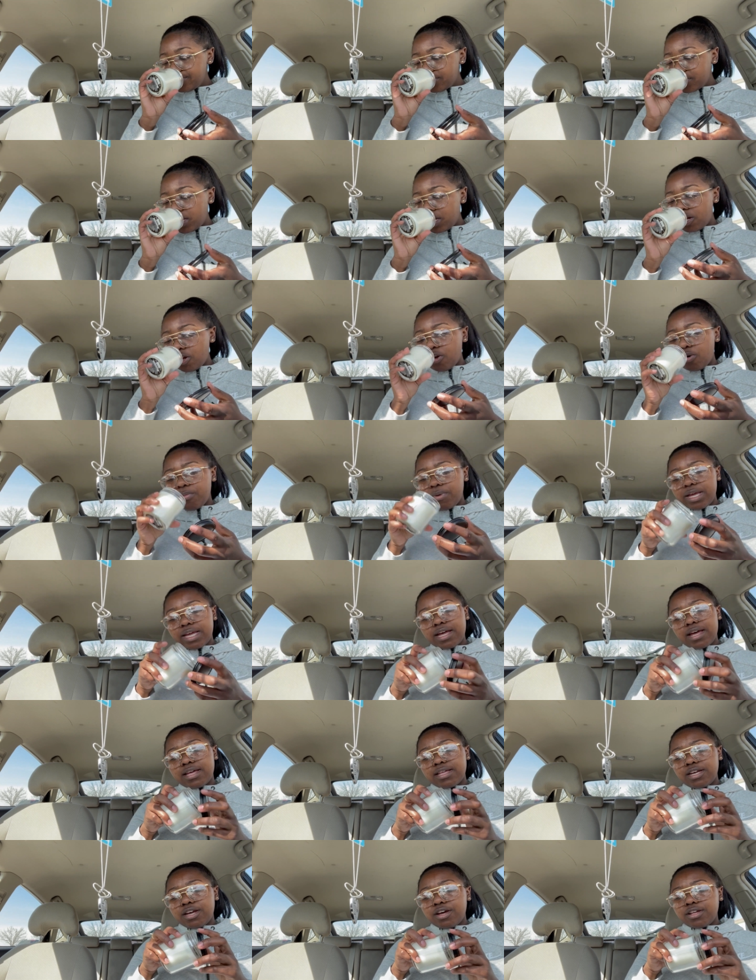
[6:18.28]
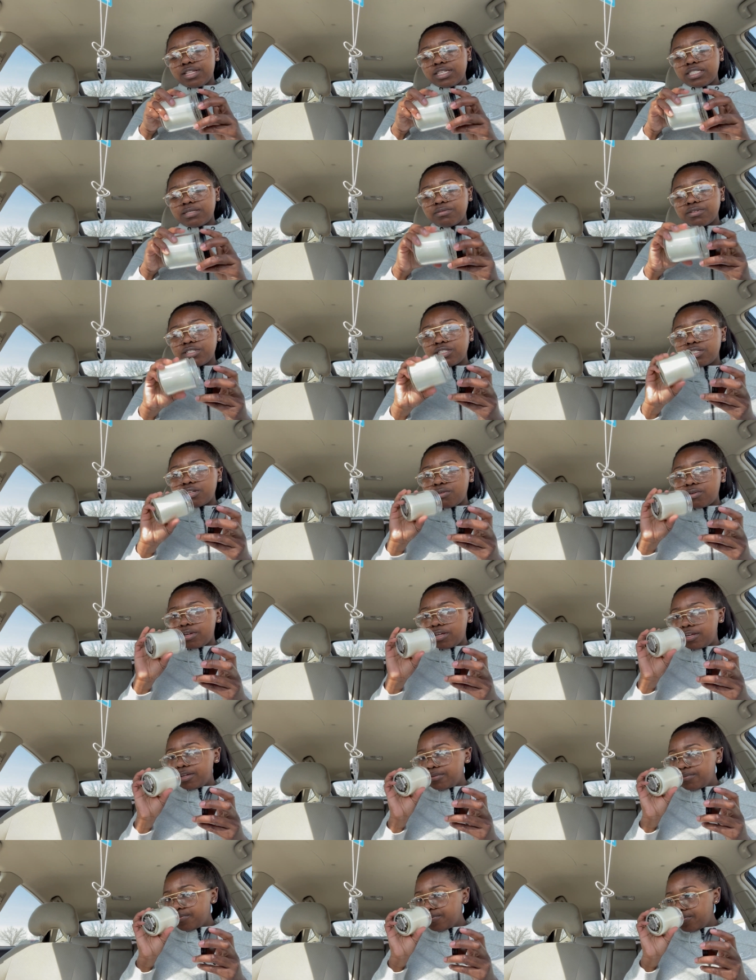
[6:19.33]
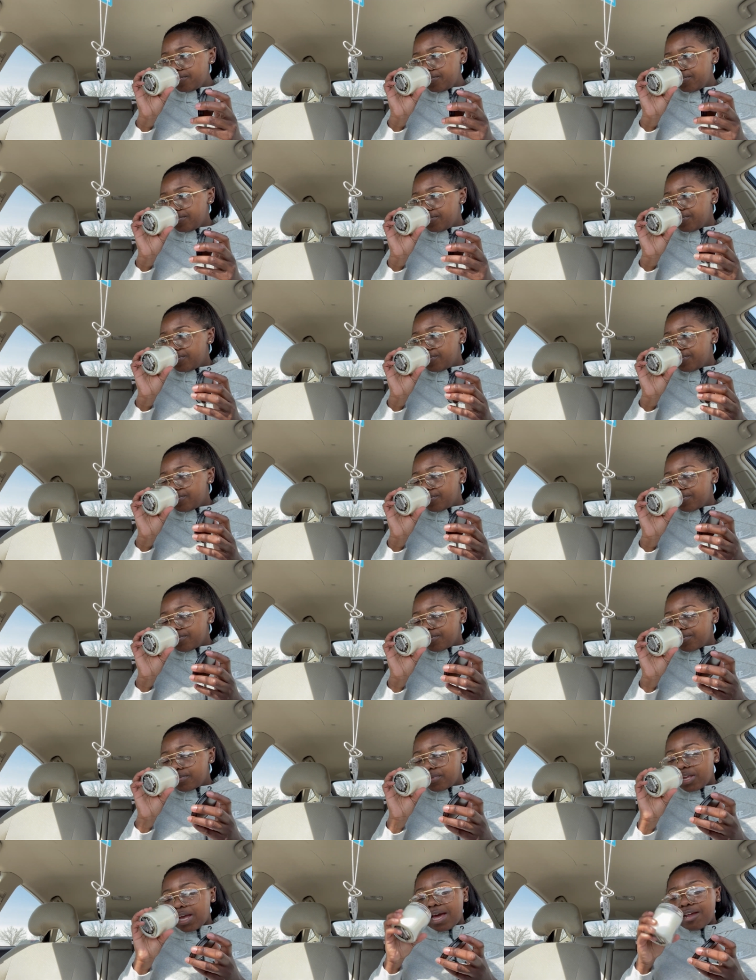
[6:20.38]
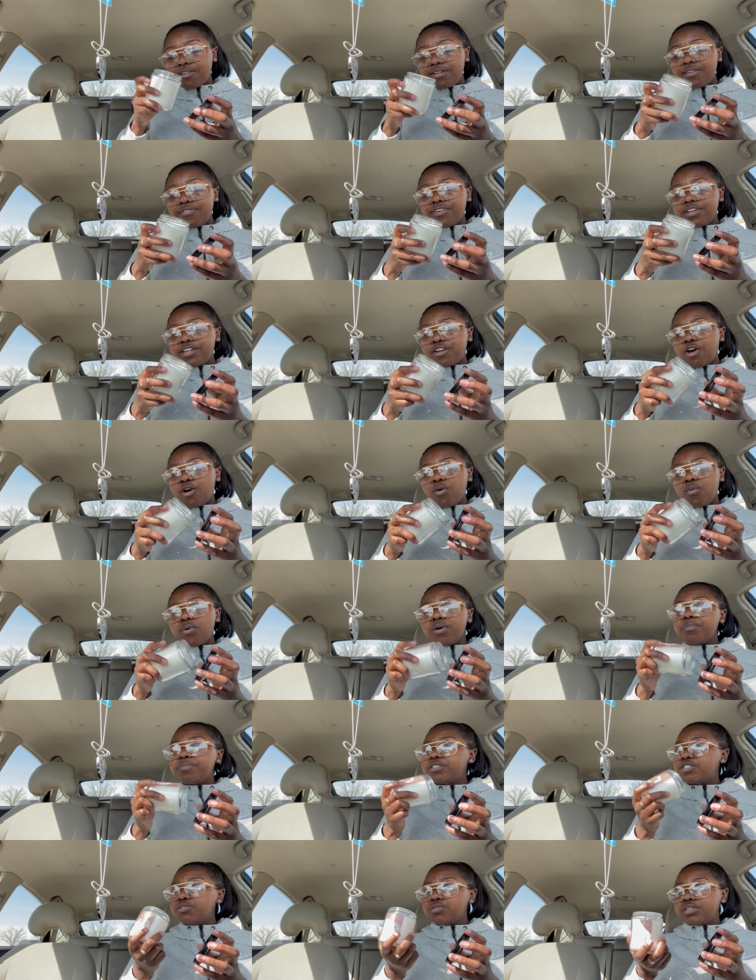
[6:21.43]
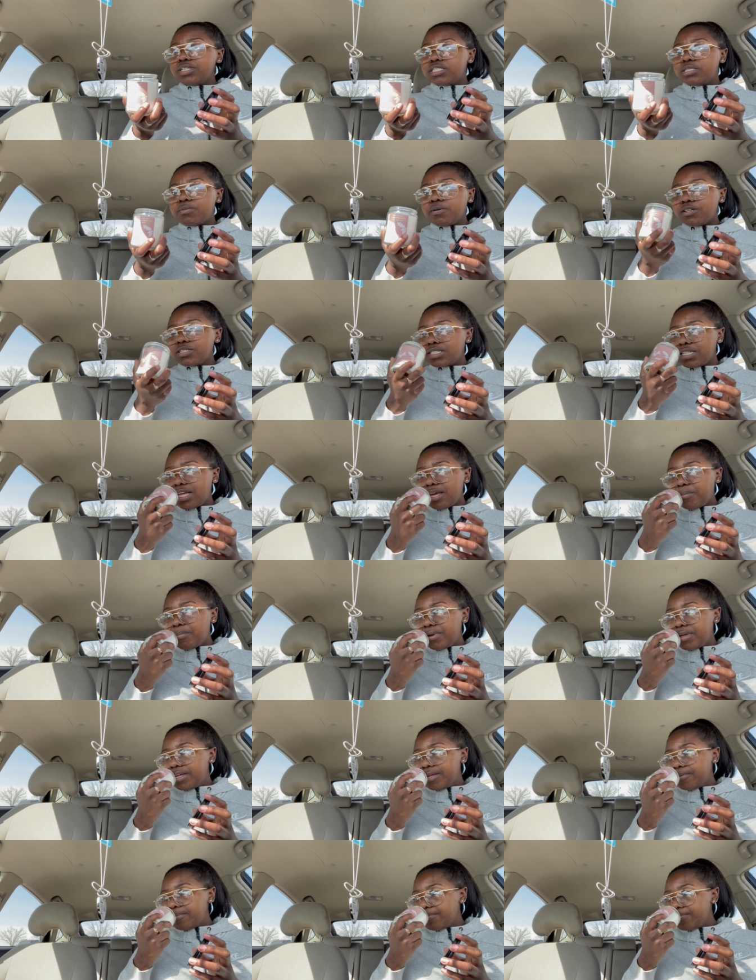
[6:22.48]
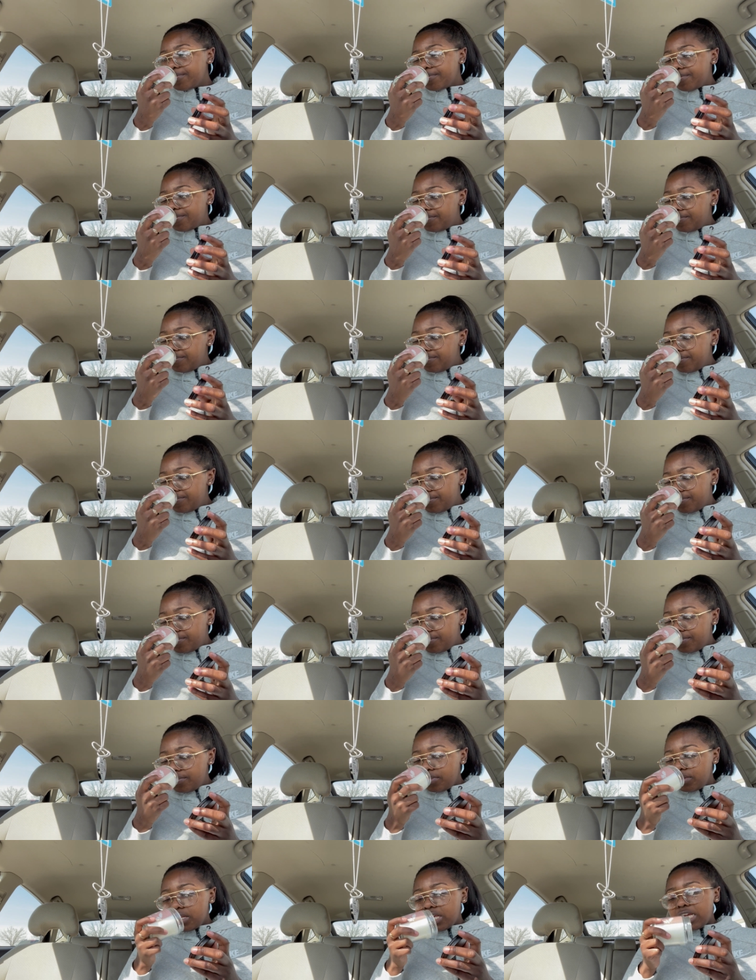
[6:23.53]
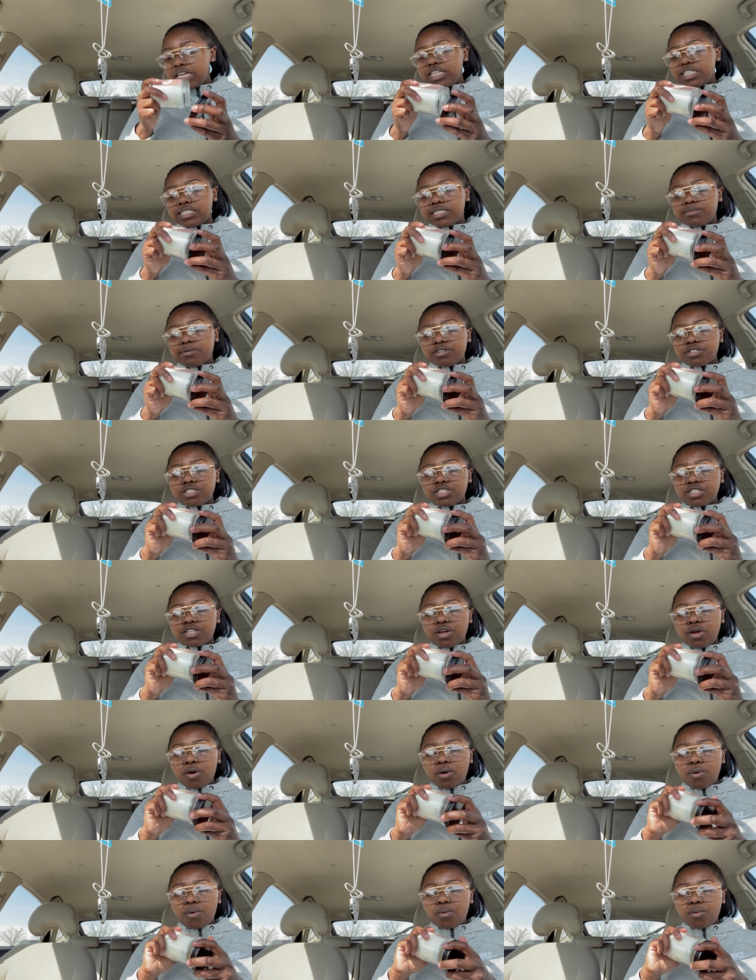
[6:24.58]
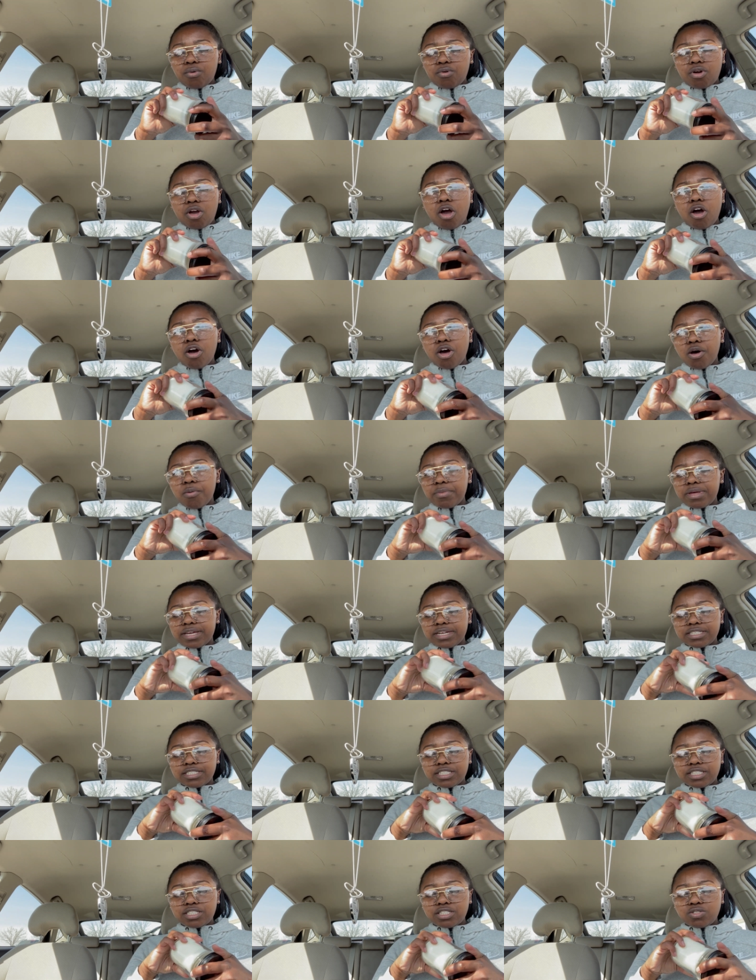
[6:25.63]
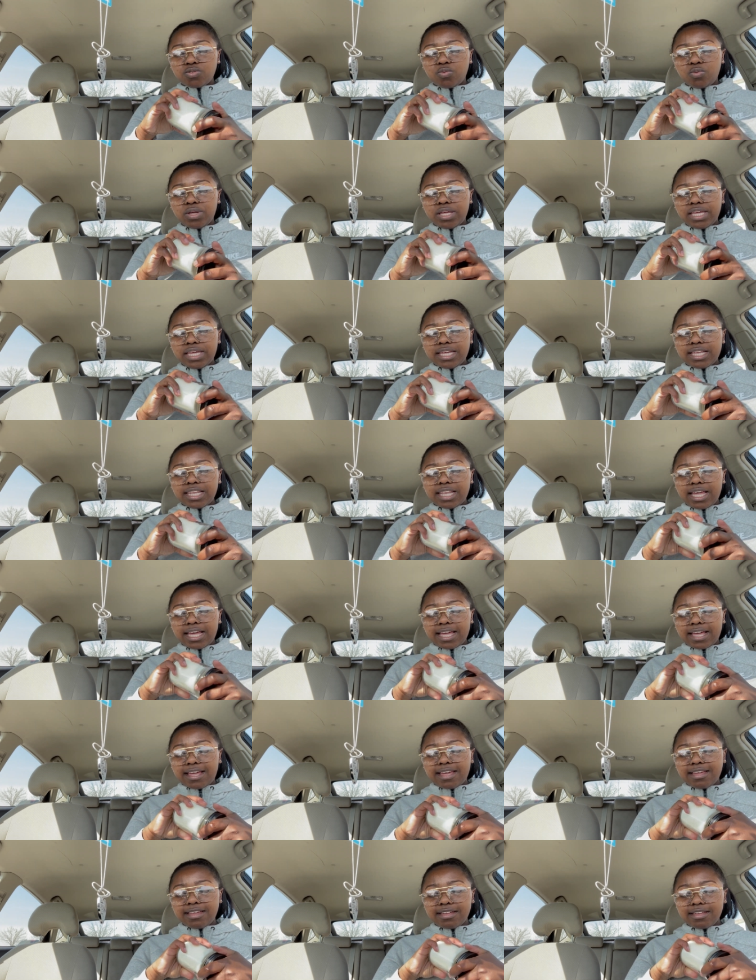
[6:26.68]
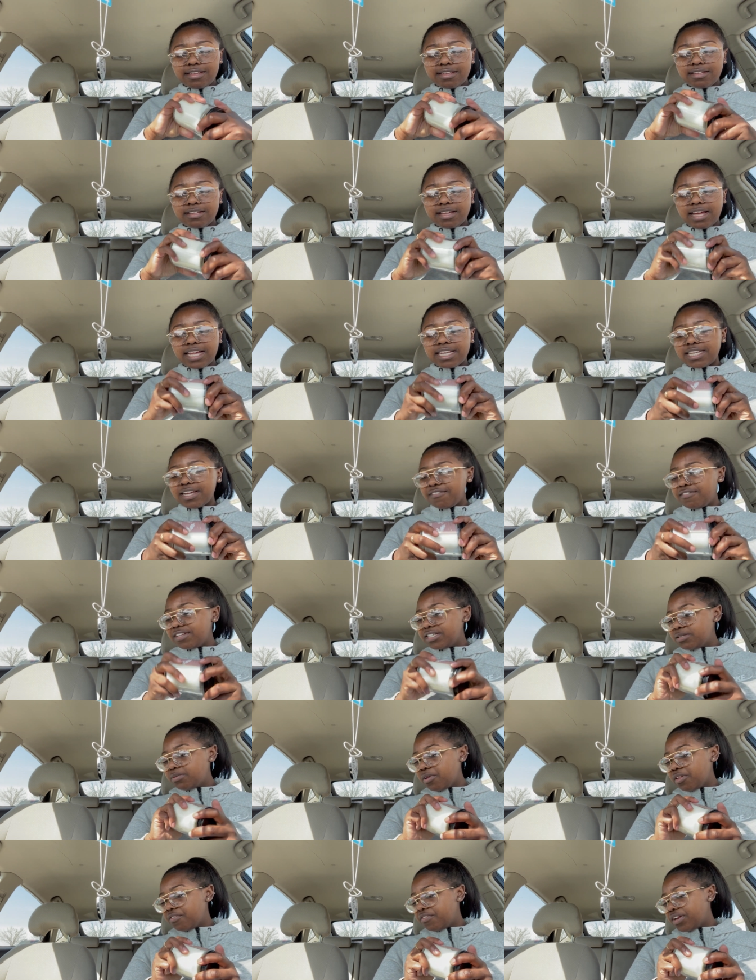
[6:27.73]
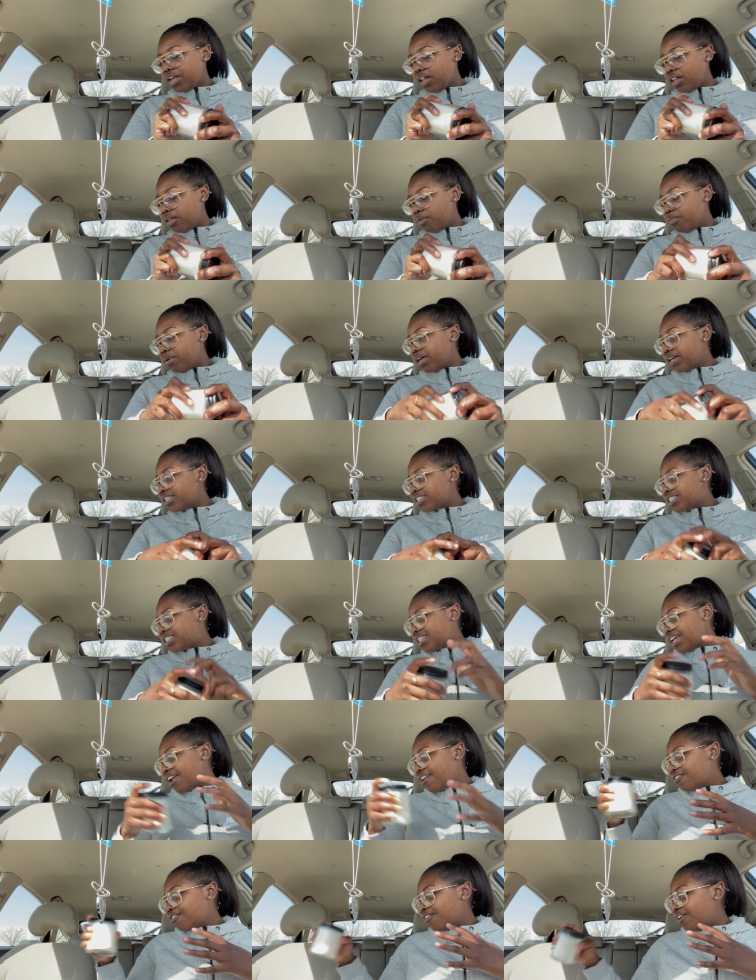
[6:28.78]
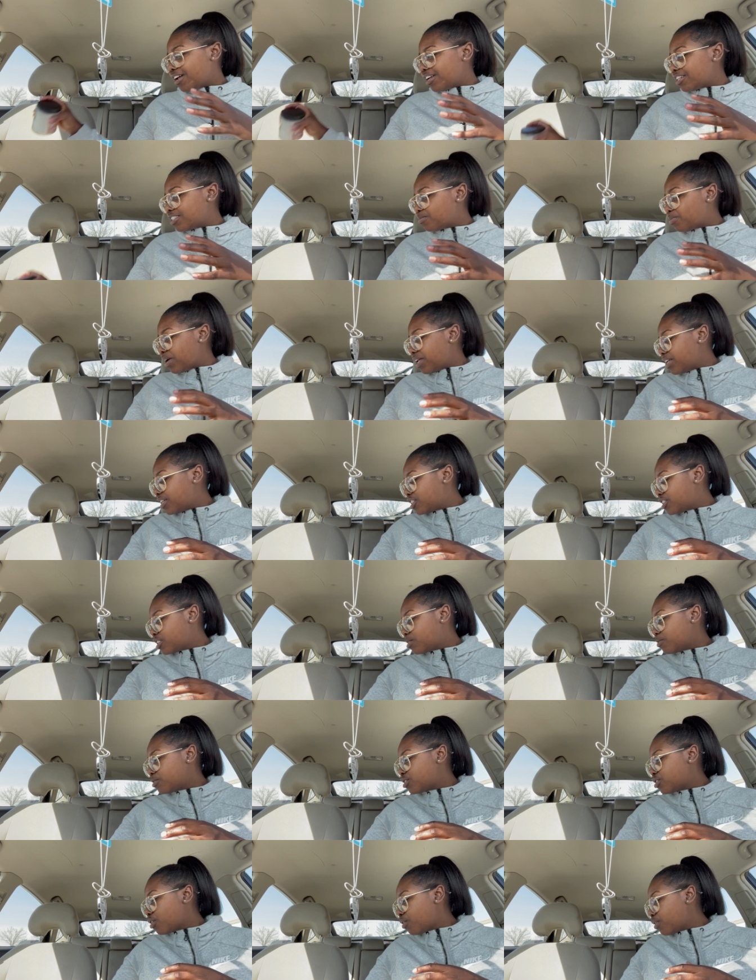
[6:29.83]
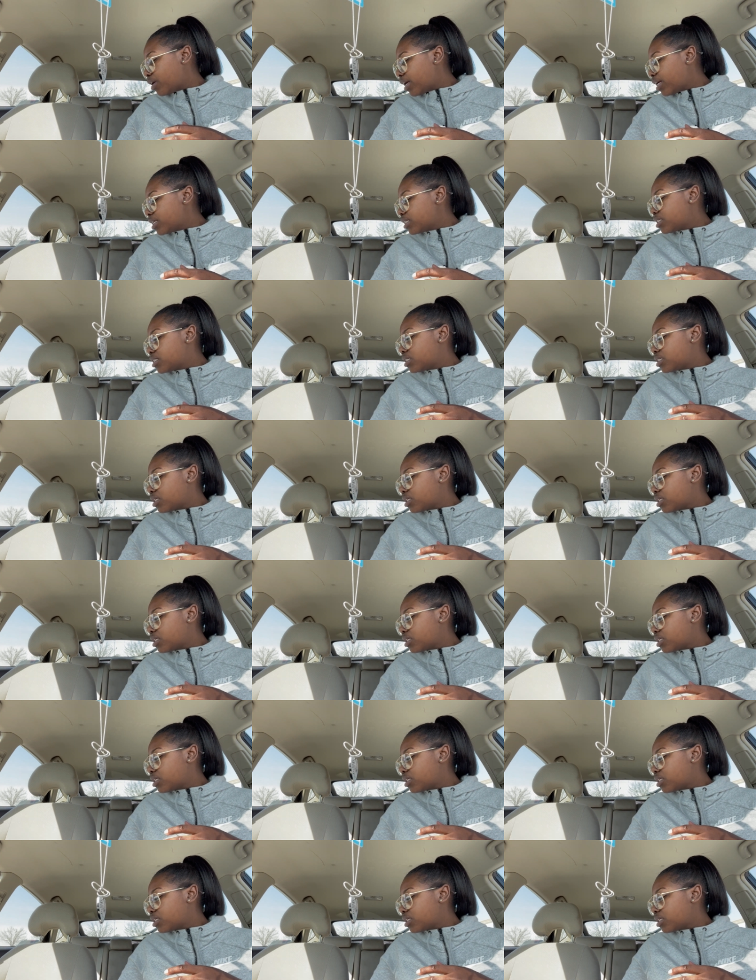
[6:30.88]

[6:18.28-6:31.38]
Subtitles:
And oh my god, y'all, this smells so good. I don't even know what patchouli smells like, but it just smells so calming and sweet. Like, I definitely smell the vanilla, but I don't know how to explain it. It just smells so nice.